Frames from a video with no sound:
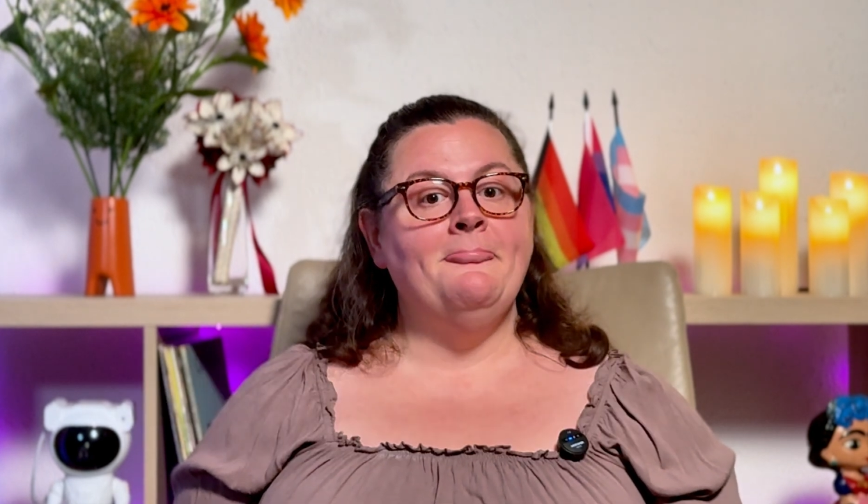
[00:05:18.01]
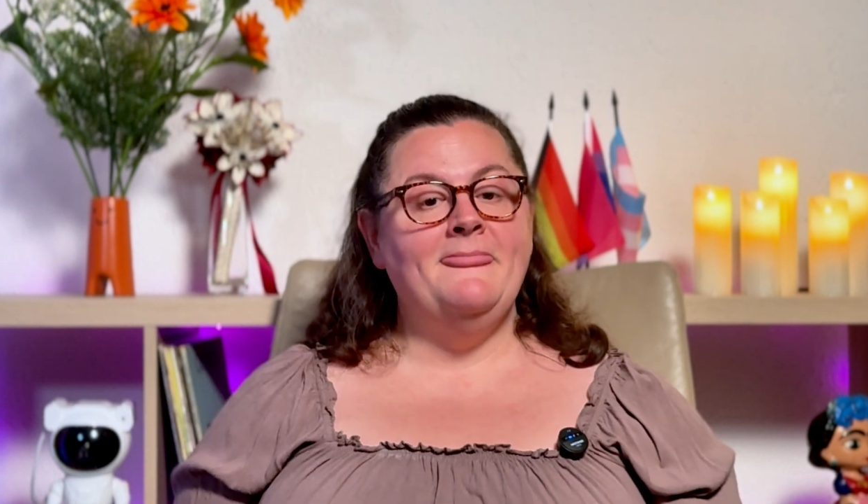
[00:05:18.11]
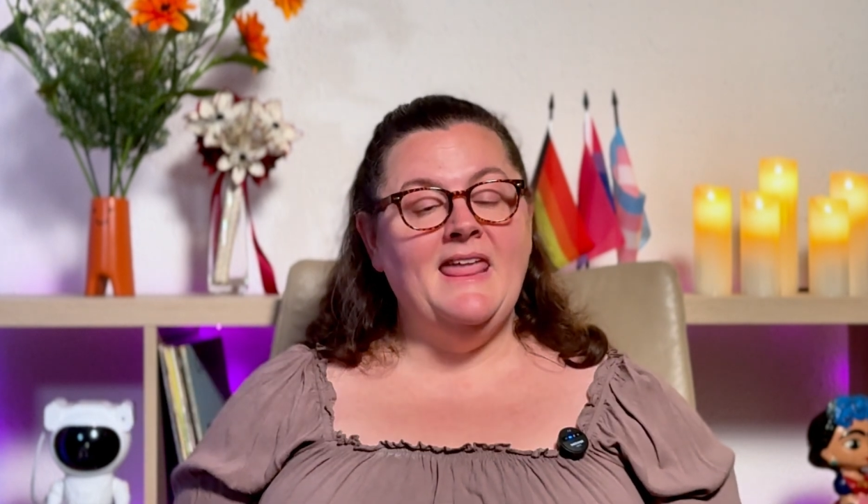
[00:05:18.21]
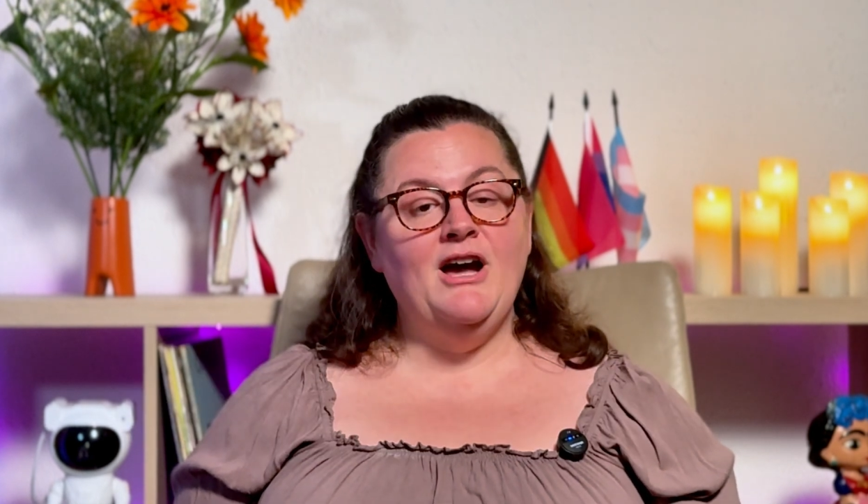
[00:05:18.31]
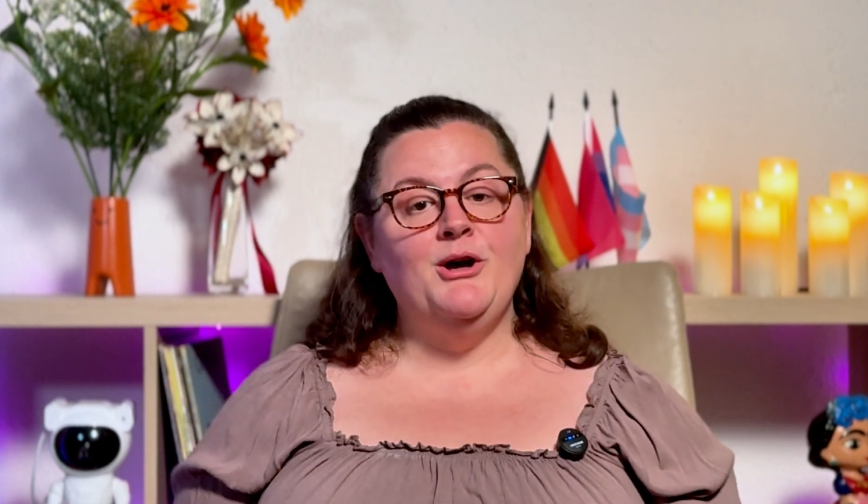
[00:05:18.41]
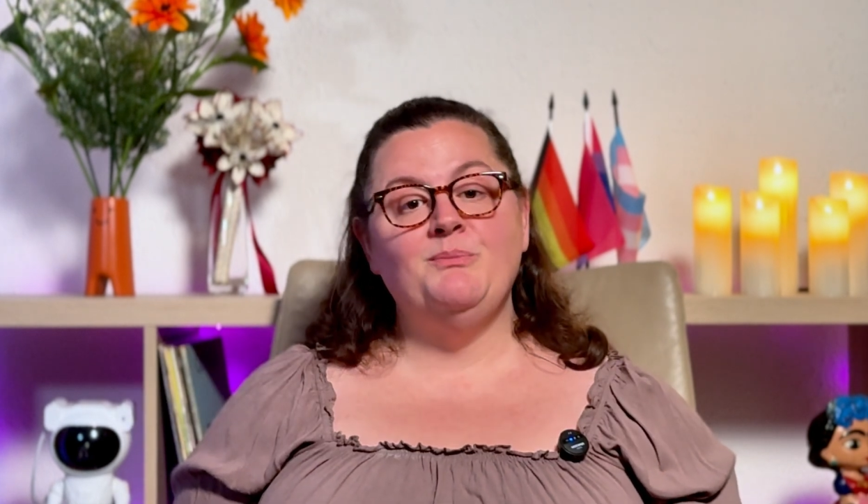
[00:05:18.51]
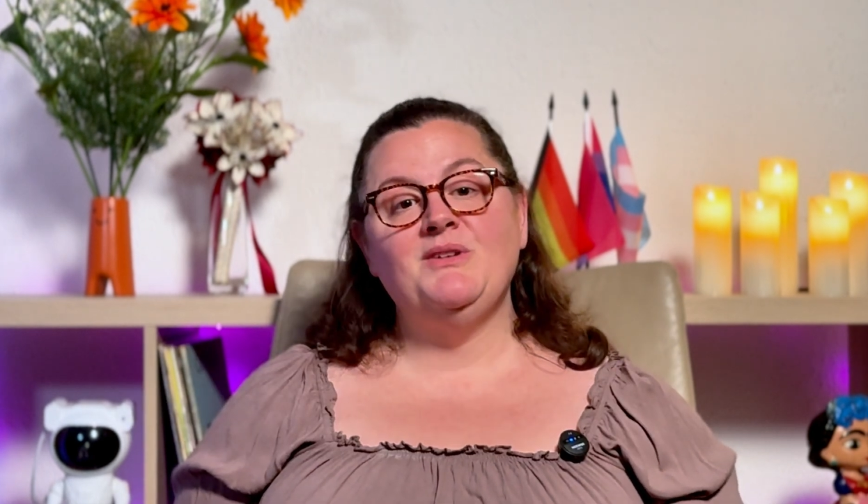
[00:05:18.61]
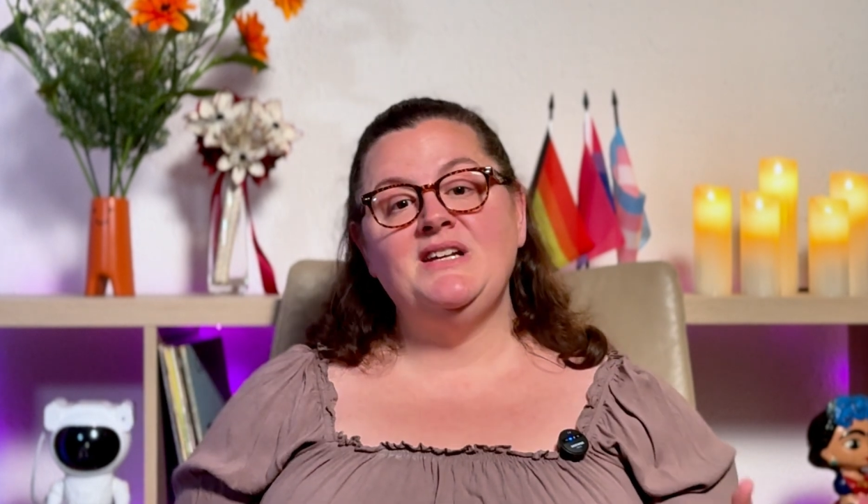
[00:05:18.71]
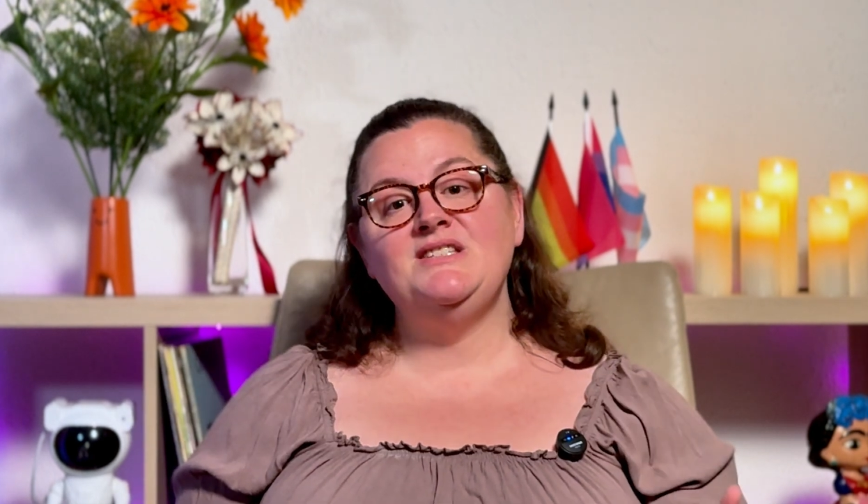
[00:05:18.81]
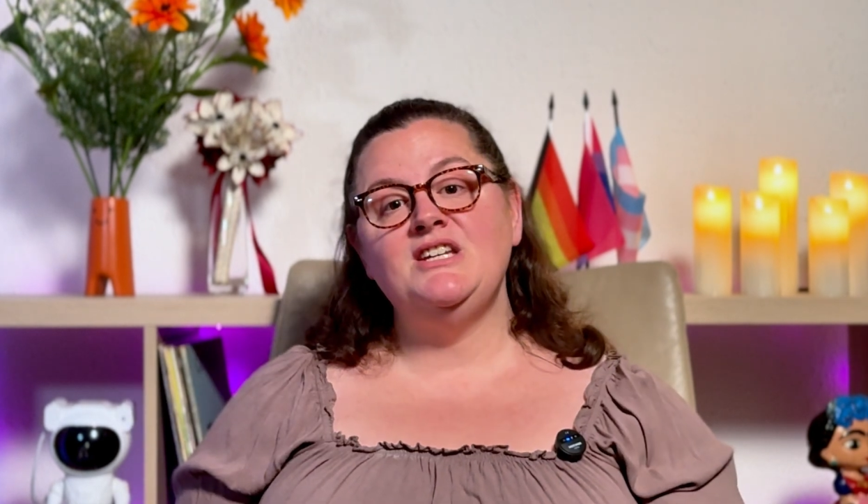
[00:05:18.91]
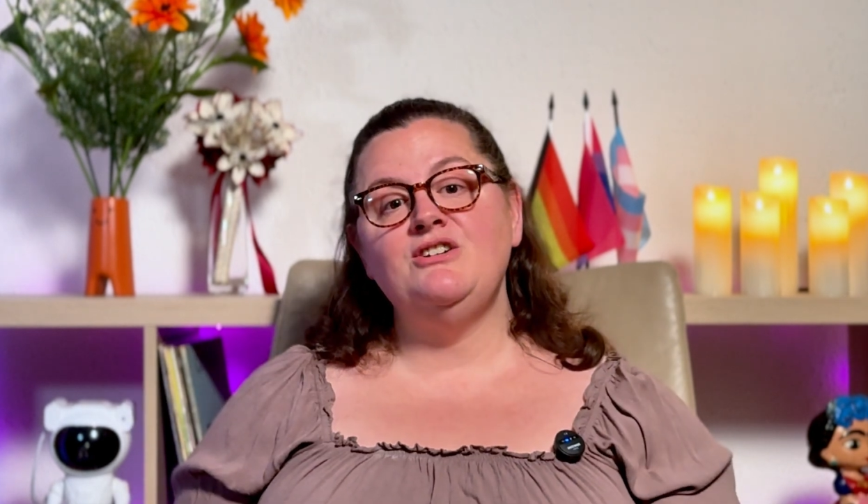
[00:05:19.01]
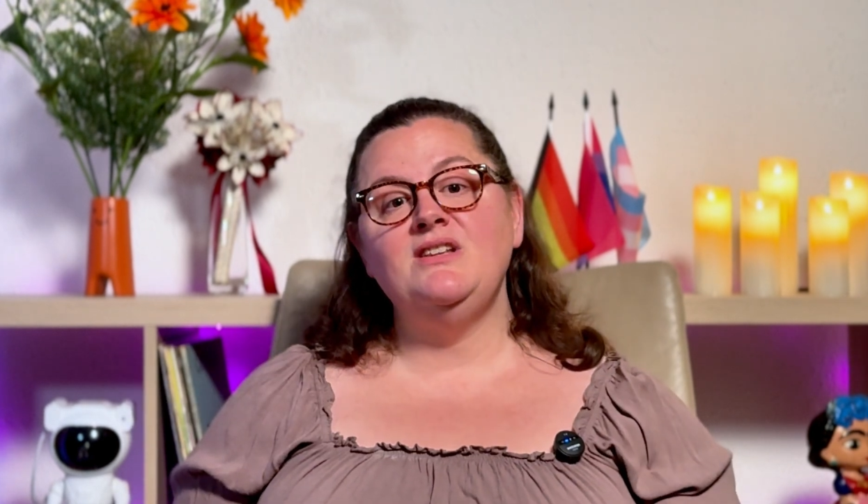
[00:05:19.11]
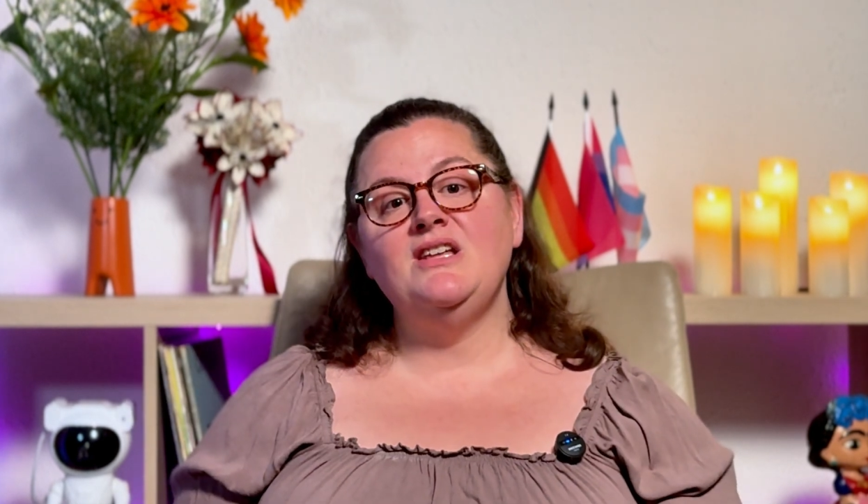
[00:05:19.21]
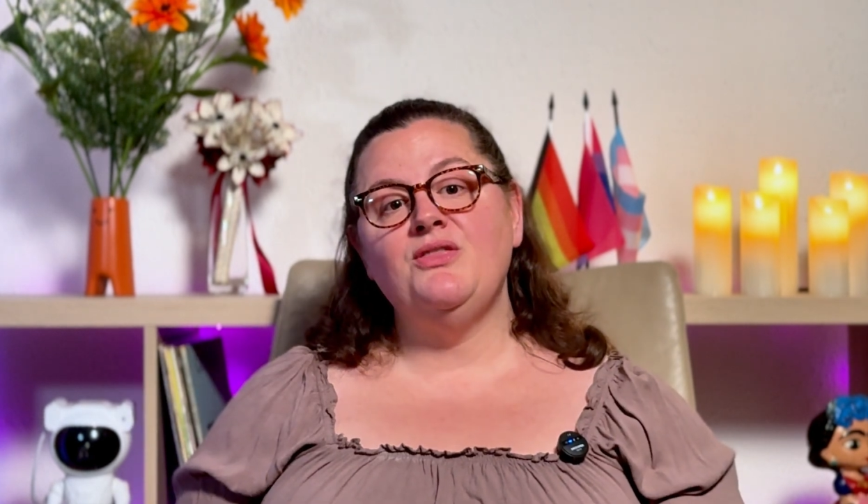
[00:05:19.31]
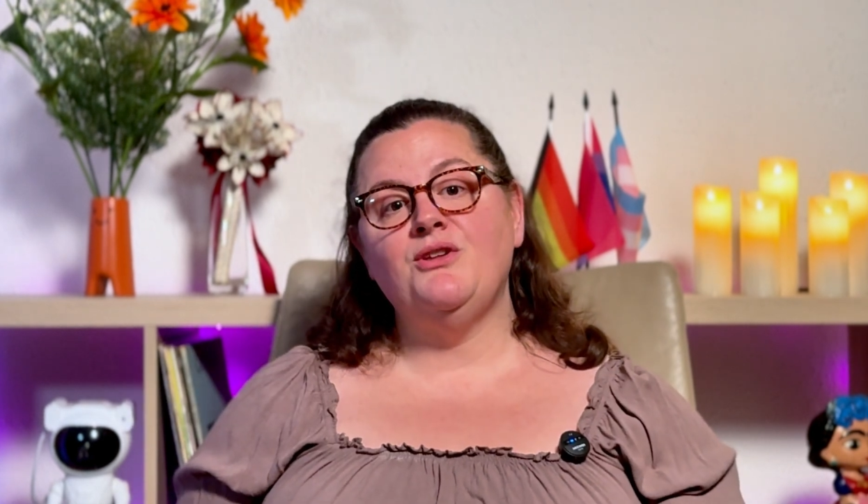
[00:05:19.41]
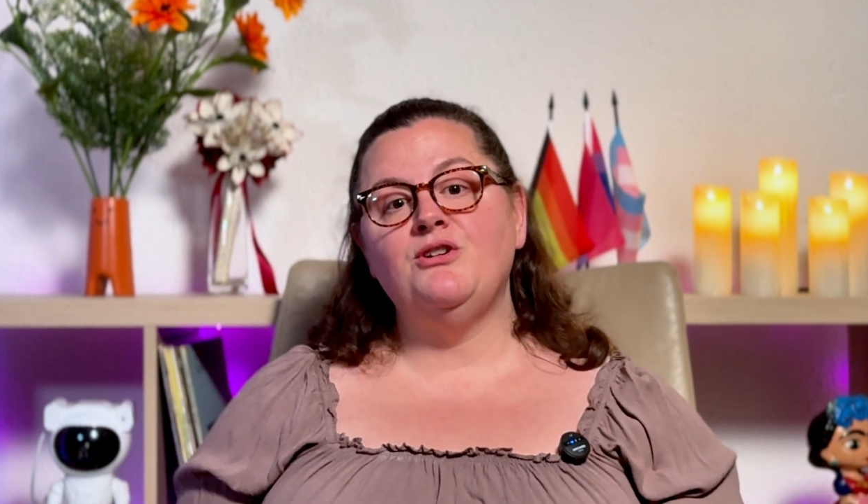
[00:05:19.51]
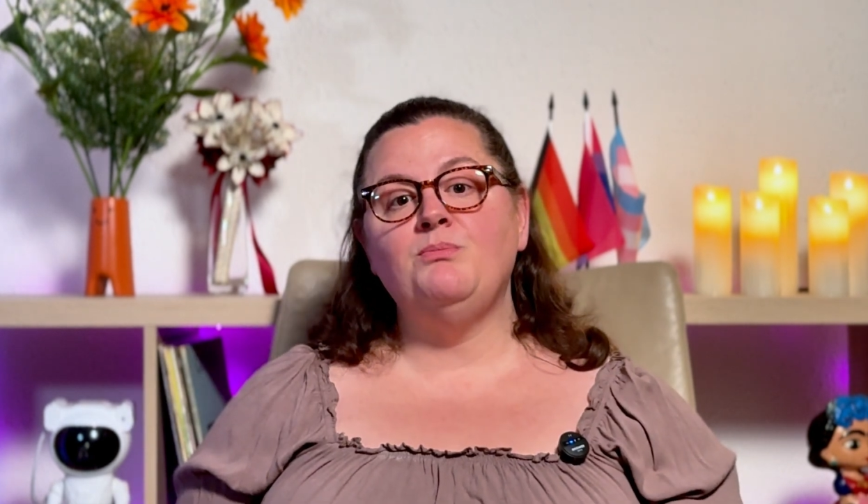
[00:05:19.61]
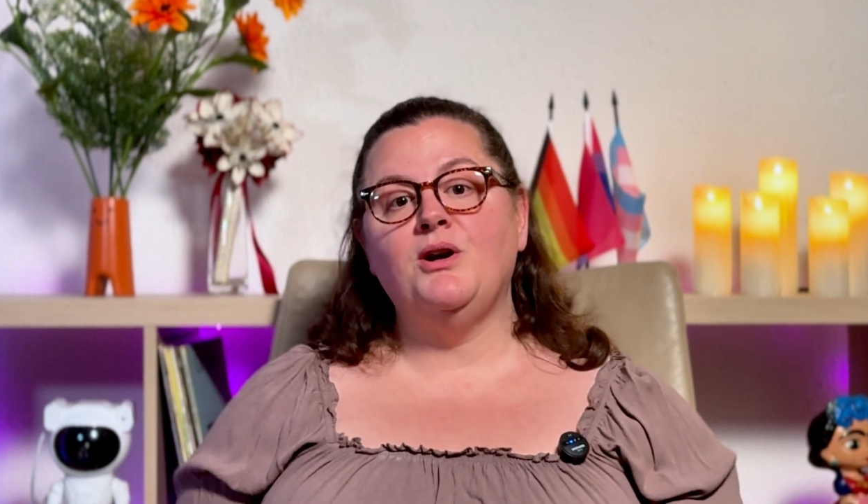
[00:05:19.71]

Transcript: Now, considering that third